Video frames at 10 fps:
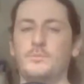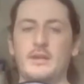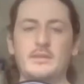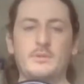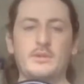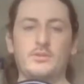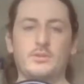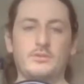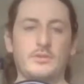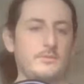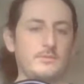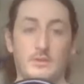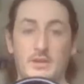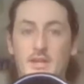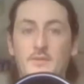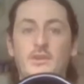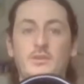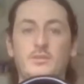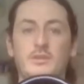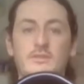I've recorded
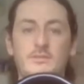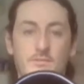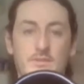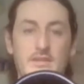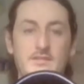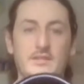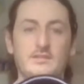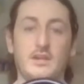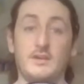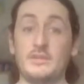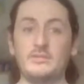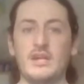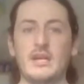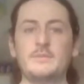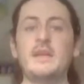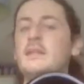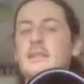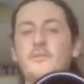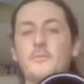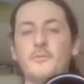with this guitar a few times.
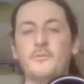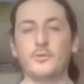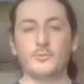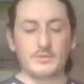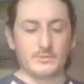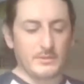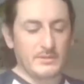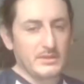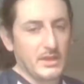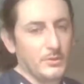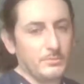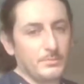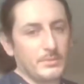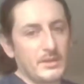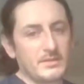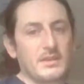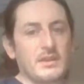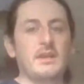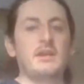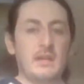Never performed with it though, because
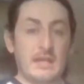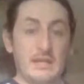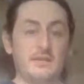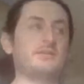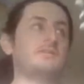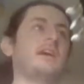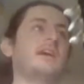it looks